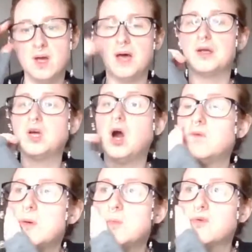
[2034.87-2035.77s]
And I can't
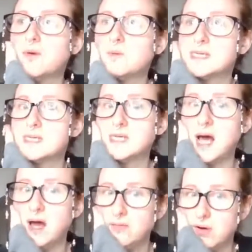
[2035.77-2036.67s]
remember if it was a
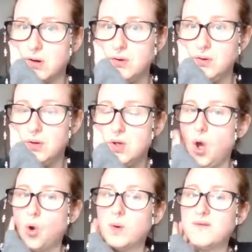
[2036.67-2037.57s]
tarot
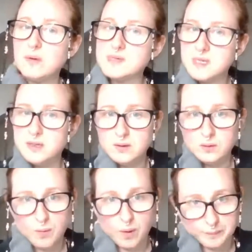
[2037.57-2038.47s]
or if it was a
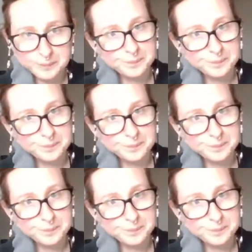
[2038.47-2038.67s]
Lenormand.